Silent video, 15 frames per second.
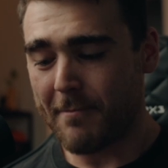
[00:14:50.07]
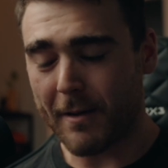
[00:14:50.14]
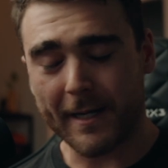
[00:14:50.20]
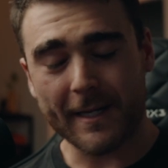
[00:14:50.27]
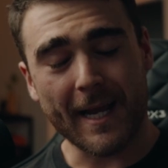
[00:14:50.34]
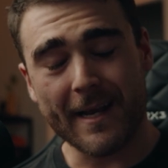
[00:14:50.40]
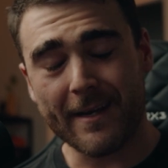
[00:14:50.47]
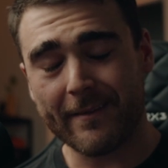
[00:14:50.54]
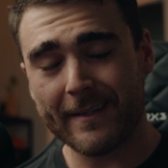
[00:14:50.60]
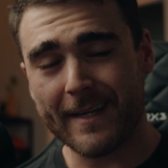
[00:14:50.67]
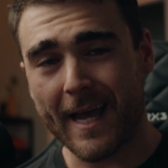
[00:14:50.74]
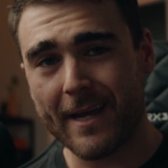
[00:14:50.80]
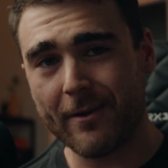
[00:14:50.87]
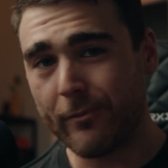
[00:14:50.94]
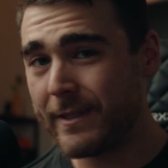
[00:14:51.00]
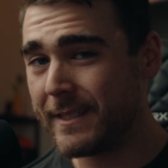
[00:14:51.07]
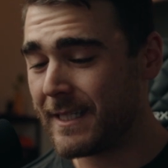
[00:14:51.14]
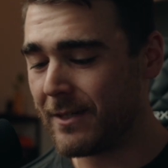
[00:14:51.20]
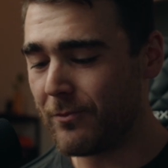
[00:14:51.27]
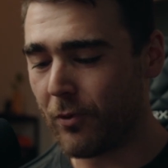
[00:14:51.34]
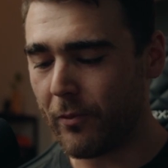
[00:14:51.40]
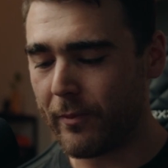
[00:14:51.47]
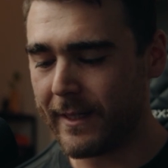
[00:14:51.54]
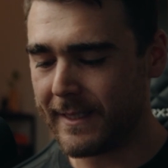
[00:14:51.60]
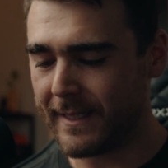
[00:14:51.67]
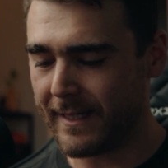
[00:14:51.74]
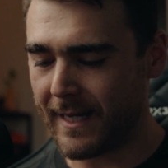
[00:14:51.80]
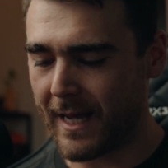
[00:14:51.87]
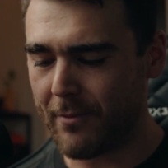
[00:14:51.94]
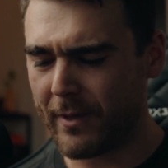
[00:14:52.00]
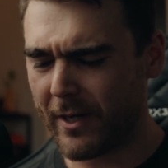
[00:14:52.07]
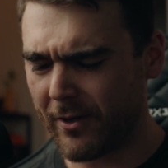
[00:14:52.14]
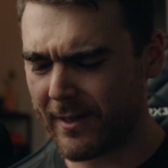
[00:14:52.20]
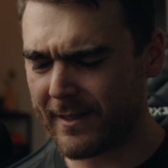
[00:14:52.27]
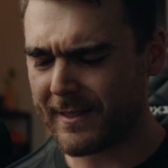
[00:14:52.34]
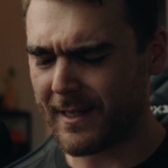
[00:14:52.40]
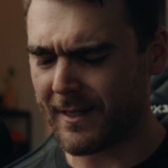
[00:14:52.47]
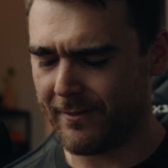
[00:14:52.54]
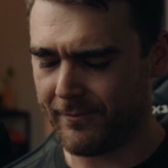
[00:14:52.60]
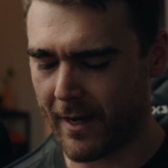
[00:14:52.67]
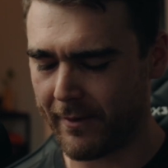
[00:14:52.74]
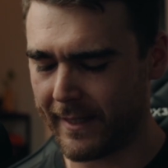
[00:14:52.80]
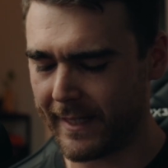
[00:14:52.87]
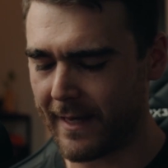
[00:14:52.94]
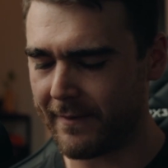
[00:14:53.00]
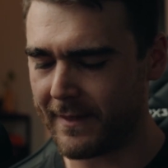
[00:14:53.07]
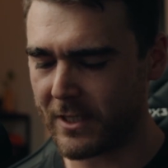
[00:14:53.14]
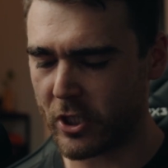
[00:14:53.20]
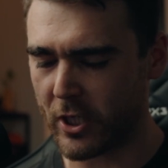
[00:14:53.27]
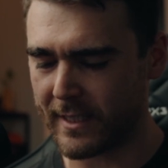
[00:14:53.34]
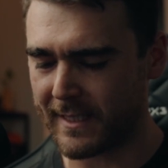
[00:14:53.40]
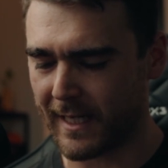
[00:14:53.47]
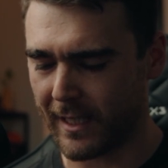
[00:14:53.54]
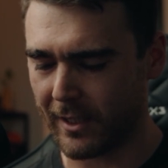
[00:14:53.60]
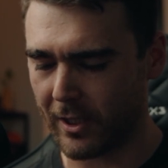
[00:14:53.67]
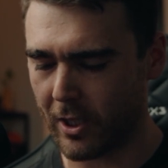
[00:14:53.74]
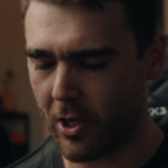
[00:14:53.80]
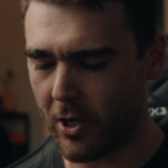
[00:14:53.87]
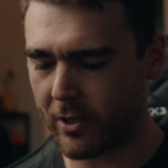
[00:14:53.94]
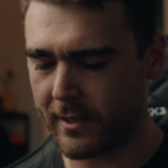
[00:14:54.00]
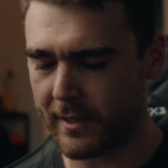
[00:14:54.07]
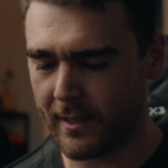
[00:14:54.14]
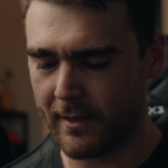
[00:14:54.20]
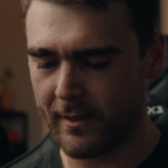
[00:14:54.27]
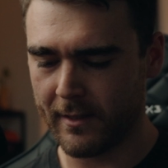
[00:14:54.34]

But end of the day, we did what we did and we got it done. Okay, we're going to get this chest unlocked.